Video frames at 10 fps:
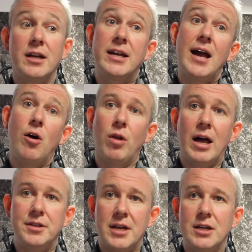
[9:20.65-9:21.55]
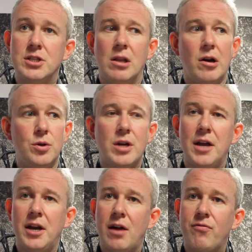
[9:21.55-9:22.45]
And get all that data like you
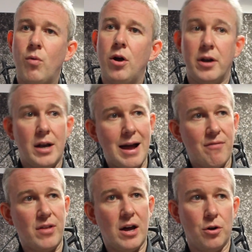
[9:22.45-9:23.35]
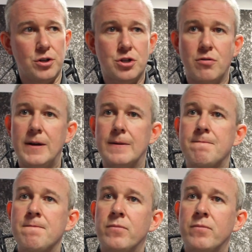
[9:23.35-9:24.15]
can in F1 and have that on a screen.